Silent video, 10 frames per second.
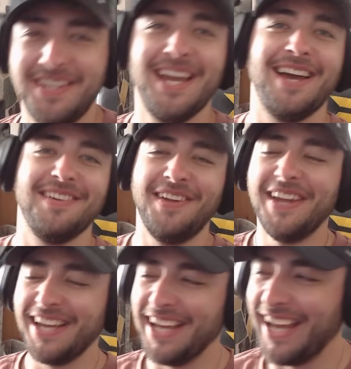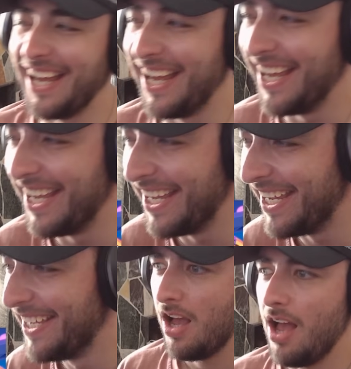Yeah.
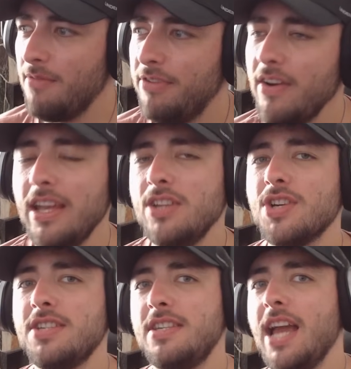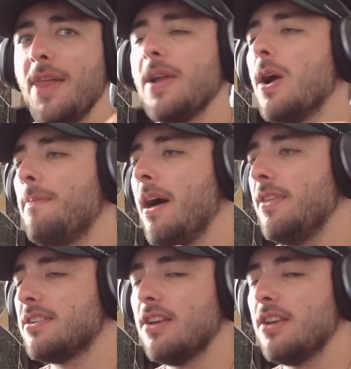I'm very interested to see how they go about this,